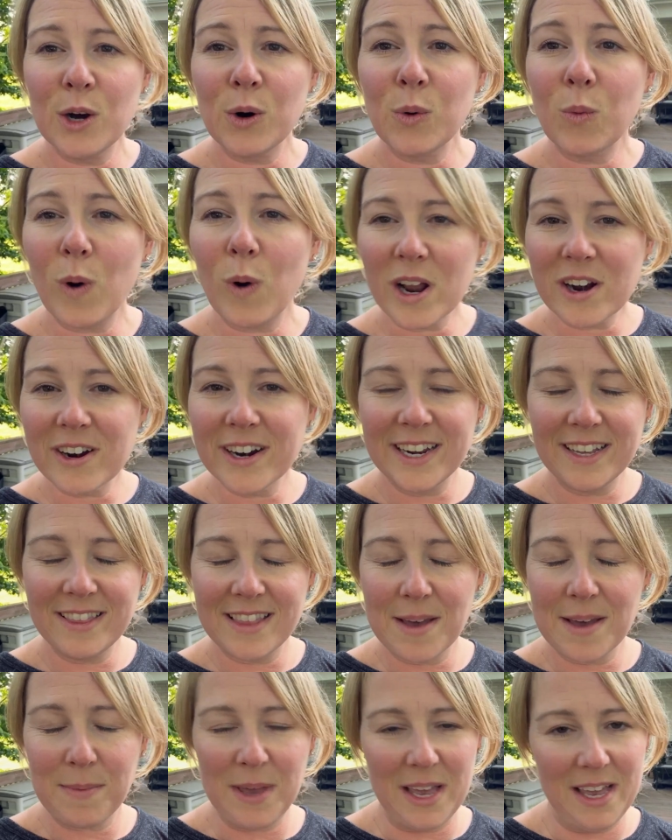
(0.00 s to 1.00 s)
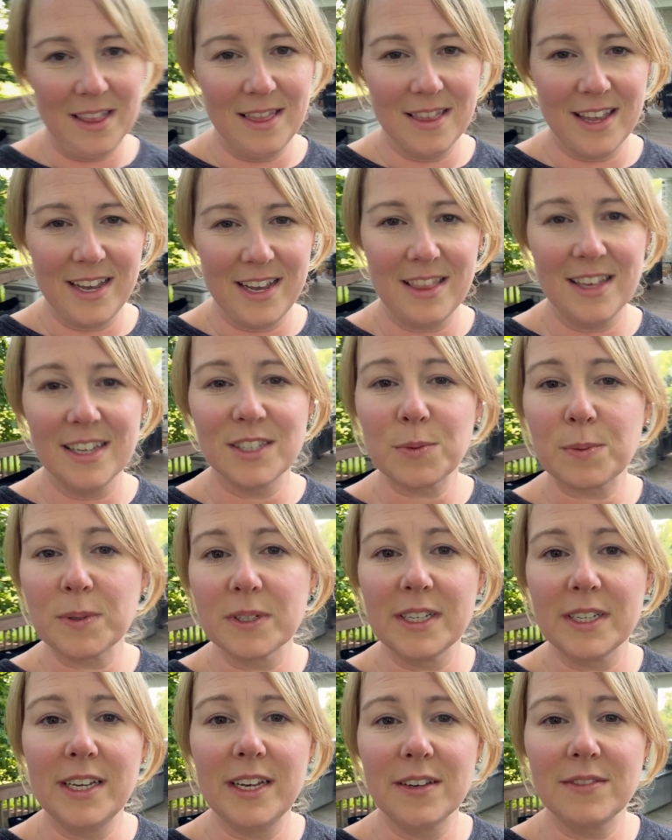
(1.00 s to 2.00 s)
Watering them in like this
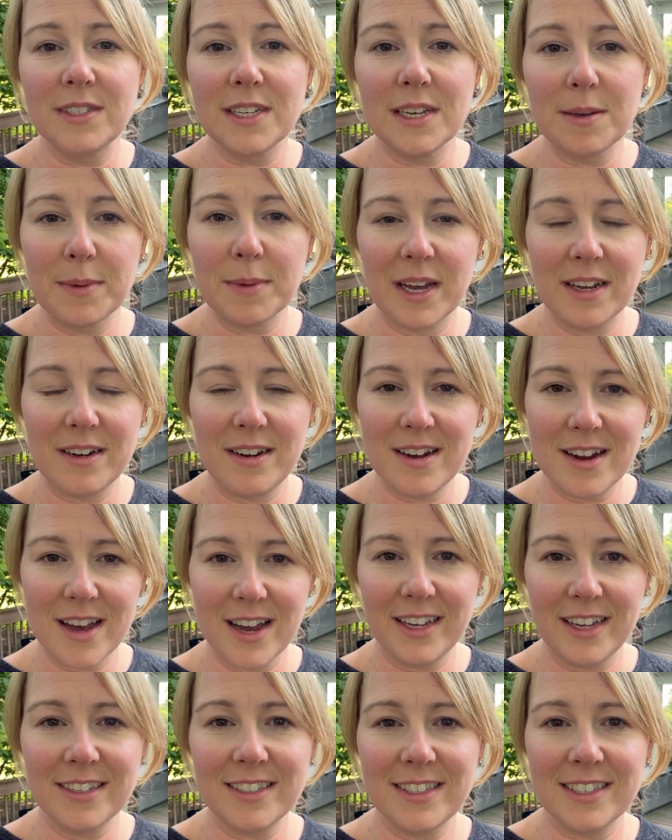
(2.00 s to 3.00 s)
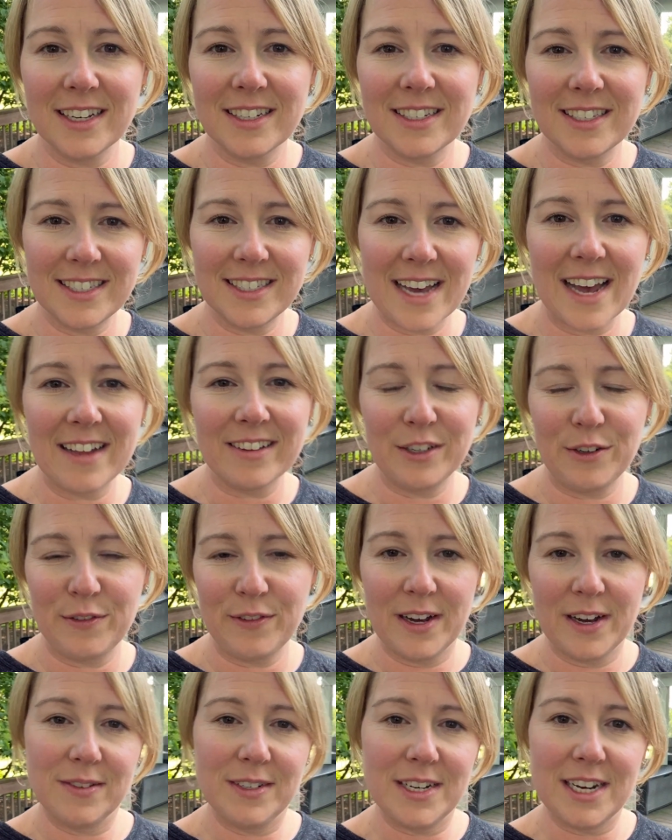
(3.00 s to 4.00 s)
really gives them a nice solid
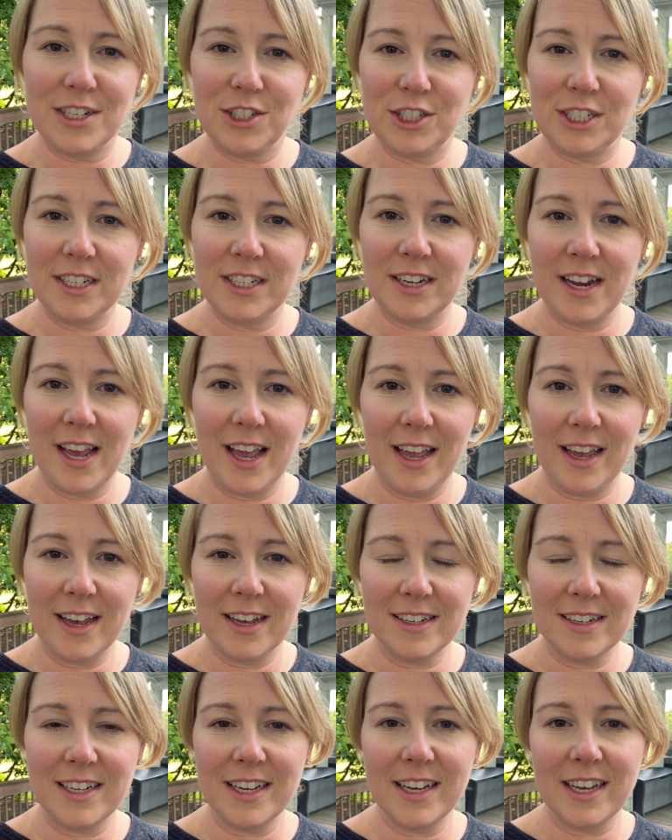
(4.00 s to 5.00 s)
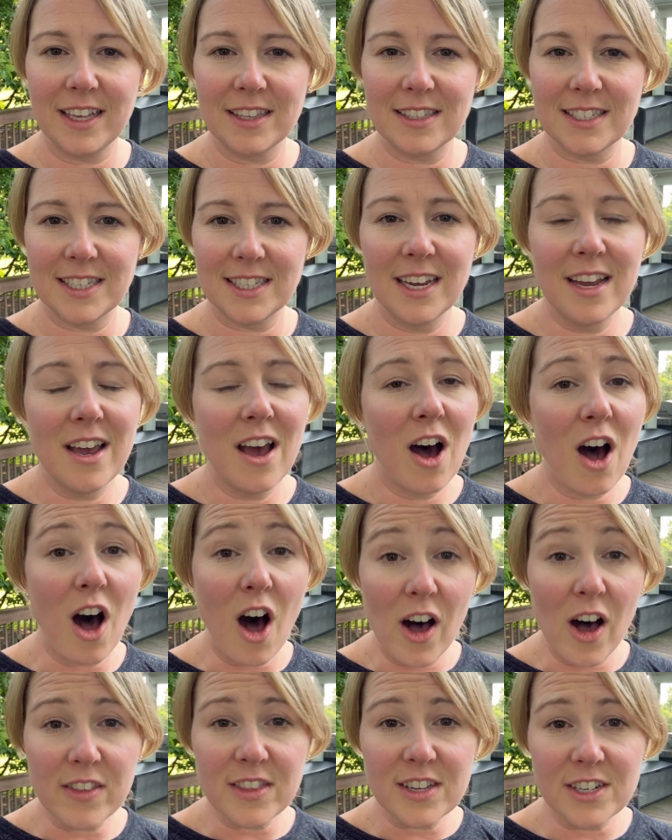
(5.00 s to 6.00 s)
foundation, and it gets
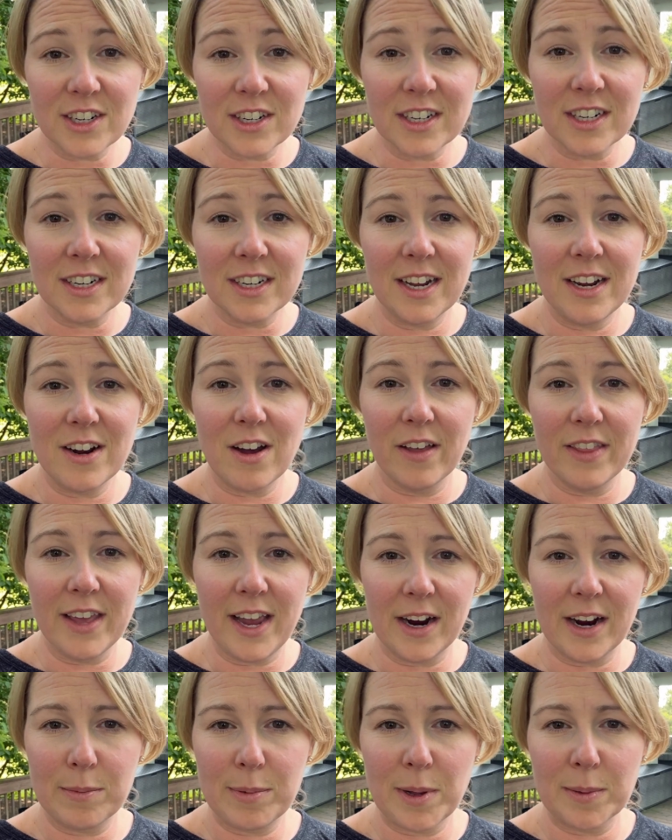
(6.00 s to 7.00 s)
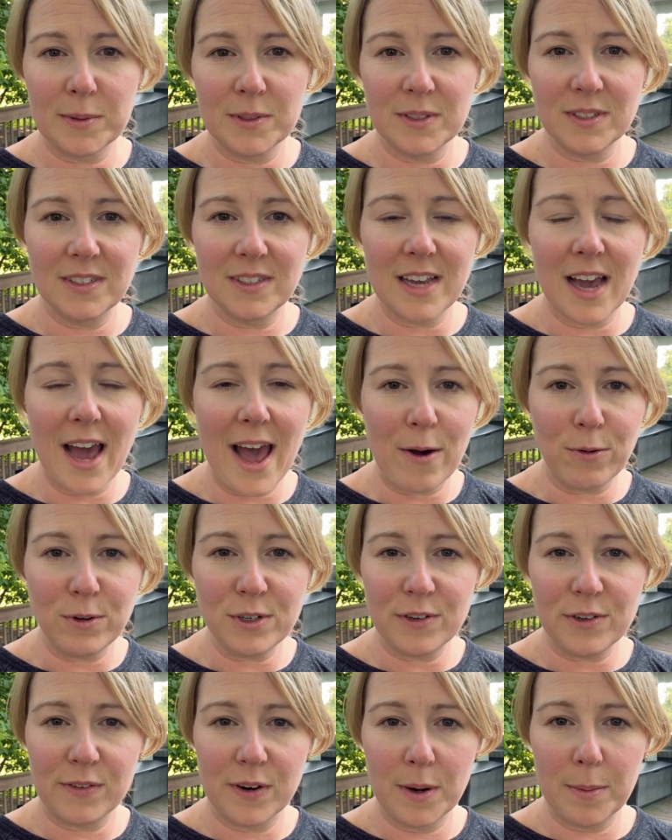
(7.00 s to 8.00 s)
all the dirt and all the air bubbles out
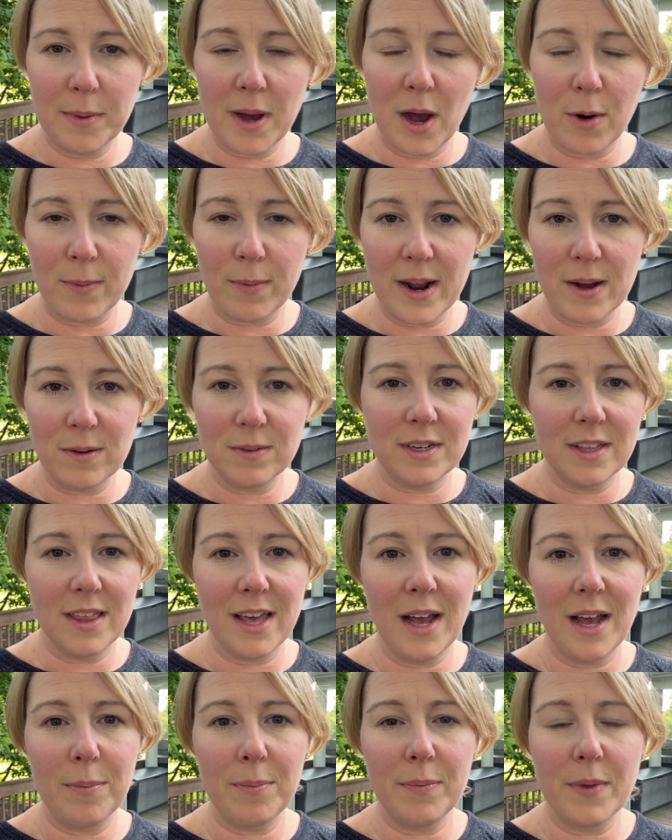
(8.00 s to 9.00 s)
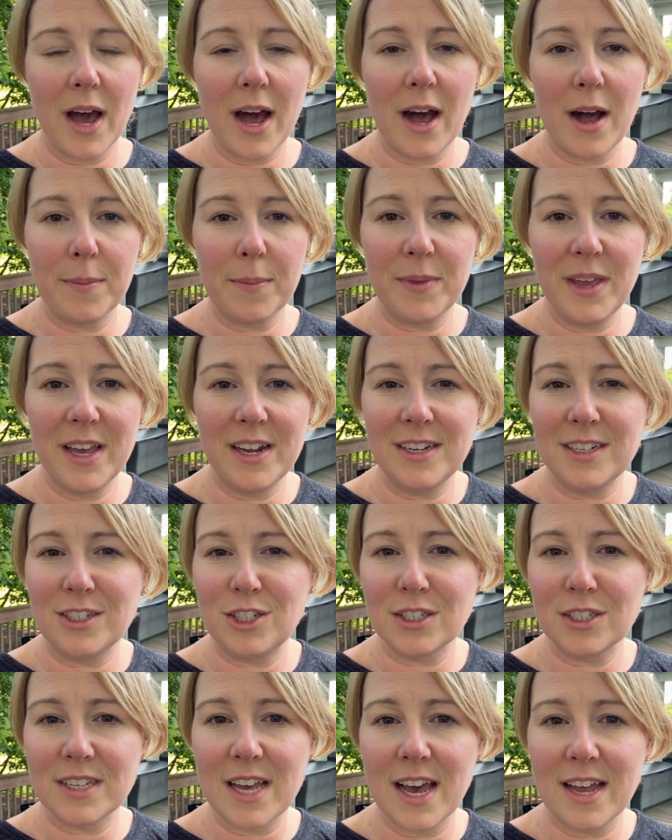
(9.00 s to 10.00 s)
from around them, and it
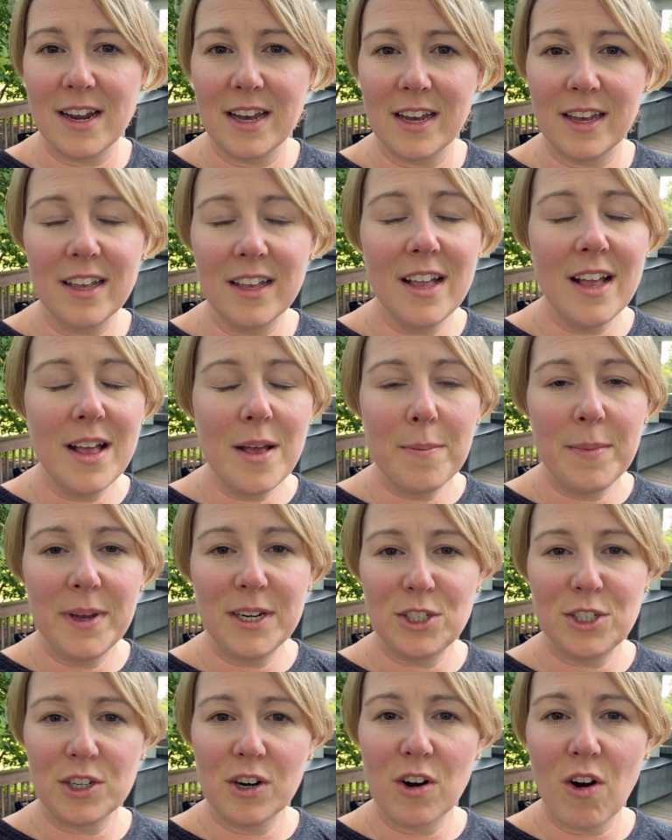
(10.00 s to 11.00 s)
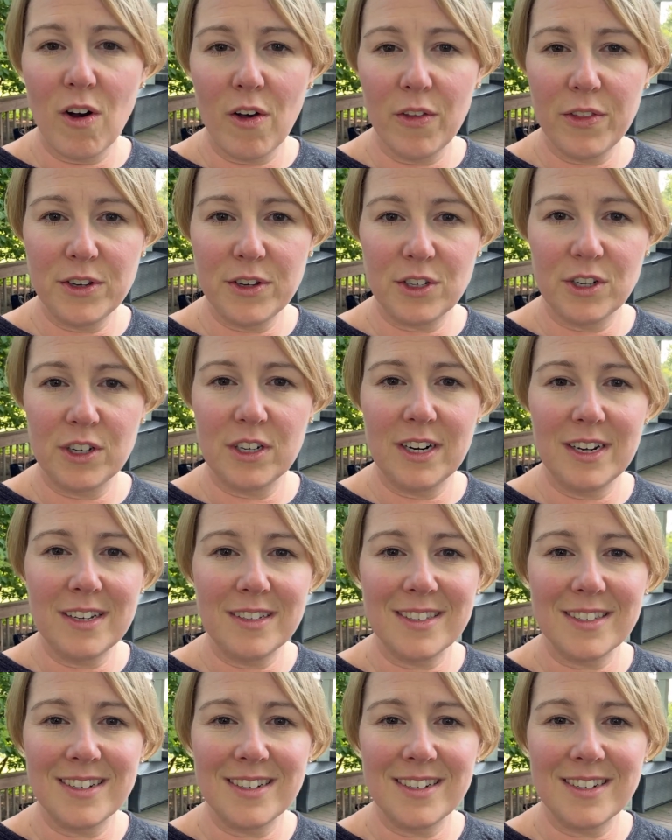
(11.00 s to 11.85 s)
just kind of makes sure all the dirt is